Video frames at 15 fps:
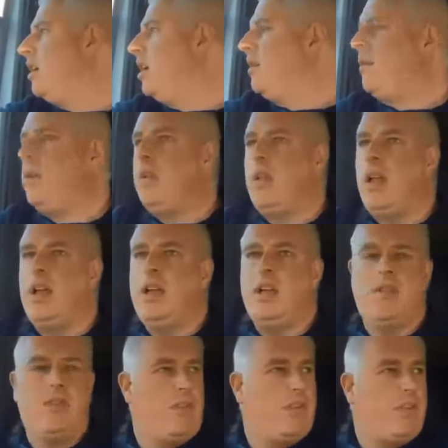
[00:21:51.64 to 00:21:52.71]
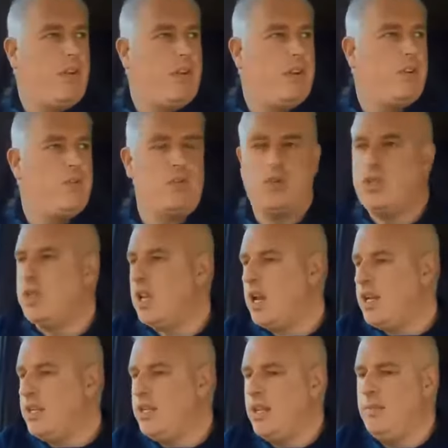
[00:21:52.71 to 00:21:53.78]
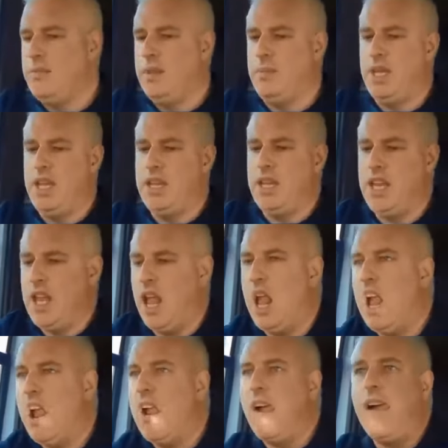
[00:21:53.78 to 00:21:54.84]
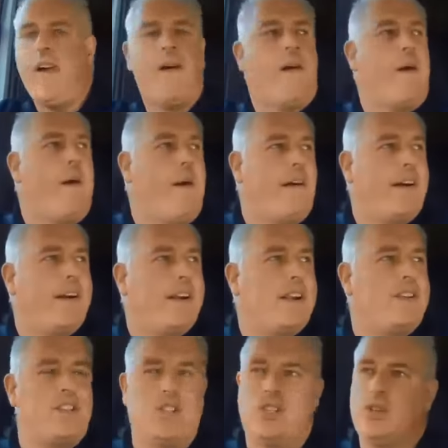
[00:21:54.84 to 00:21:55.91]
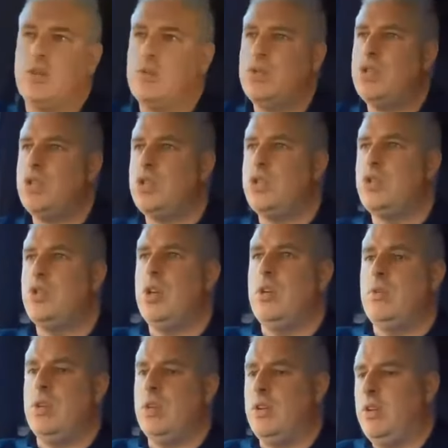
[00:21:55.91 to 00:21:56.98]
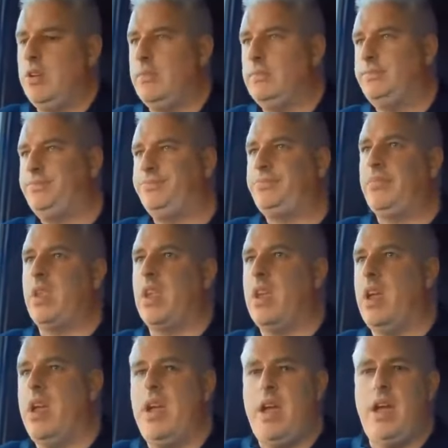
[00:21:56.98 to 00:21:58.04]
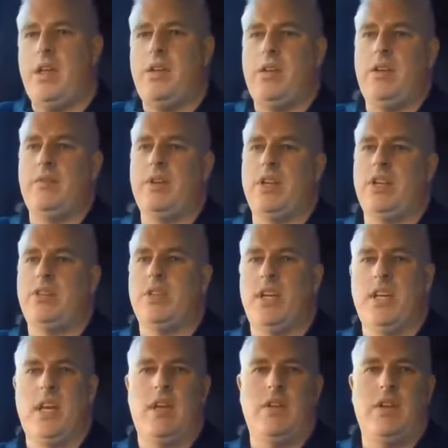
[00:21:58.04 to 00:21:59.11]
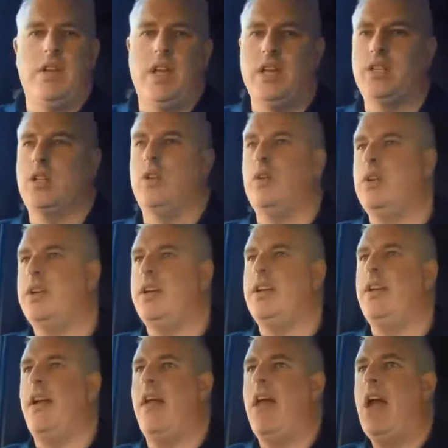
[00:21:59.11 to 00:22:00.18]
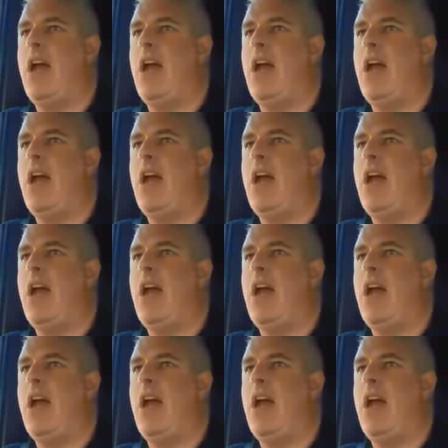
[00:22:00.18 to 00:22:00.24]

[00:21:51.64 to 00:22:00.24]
Right, well, I think I've chosen the right time to be in here. That's the school's just due out and out. And now I'm going to try and get around this corner here.